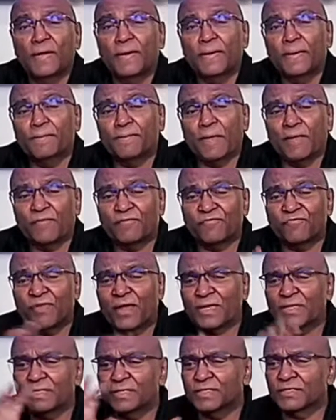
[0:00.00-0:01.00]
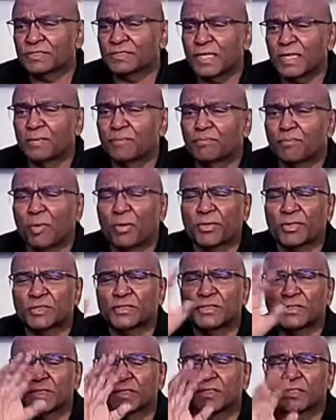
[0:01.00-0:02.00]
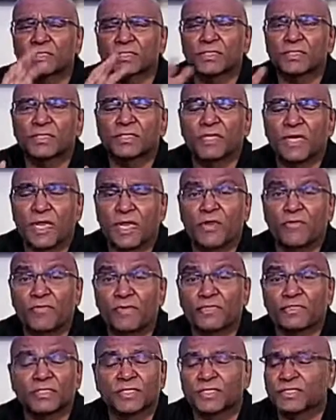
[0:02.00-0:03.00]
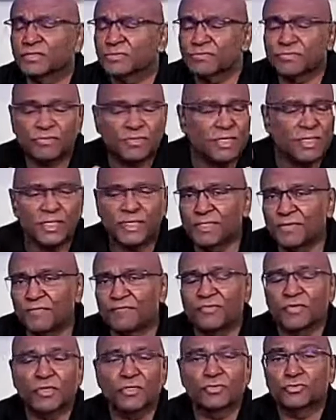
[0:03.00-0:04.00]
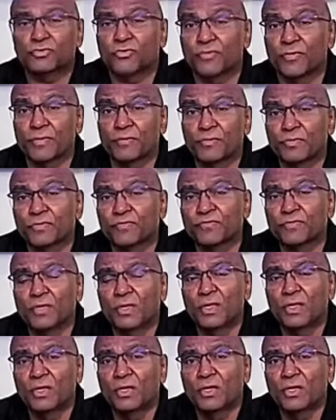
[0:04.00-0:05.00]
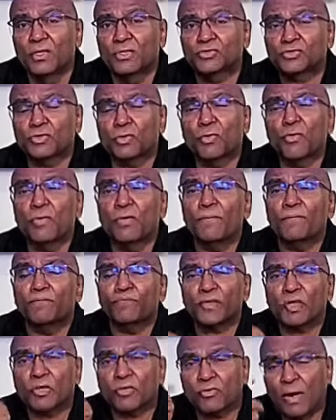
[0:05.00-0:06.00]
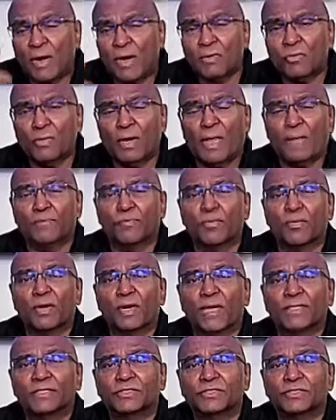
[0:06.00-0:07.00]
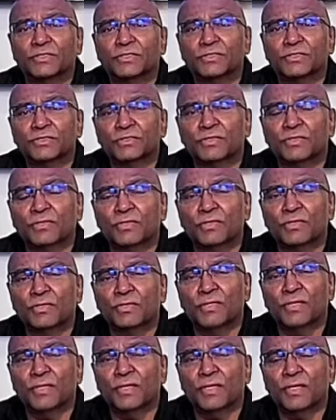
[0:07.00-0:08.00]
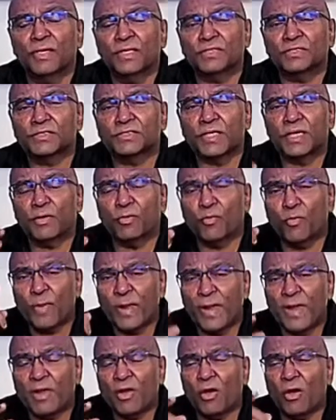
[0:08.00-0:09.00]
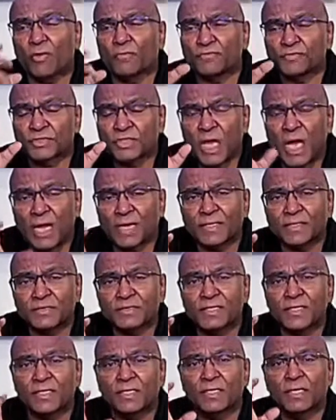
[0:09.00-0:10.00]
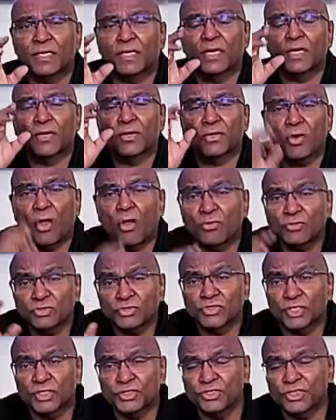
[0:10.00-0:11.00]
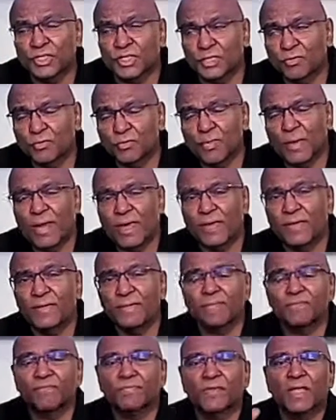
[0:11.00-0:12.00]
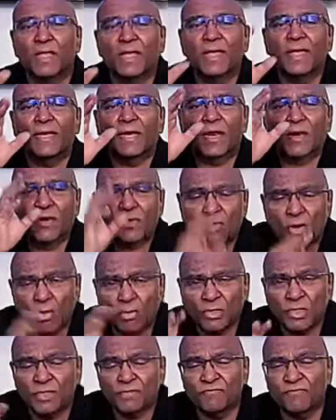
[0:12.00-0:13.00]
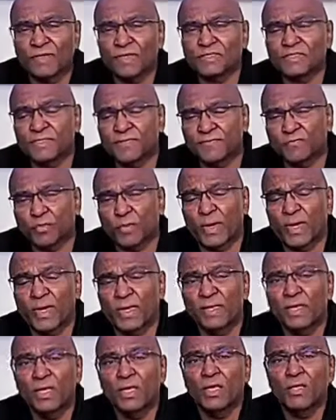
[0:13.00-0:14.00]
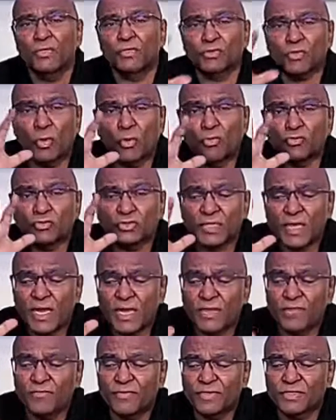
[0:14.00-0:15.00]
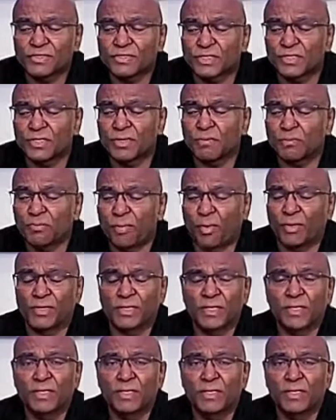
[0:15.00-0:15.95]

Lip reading: And fat is then pocketed in certain areas and is really difficult to remove. So cryolipolysis is a way of targeting in a non-surgical way, in a non-invasive way, those areas in the body,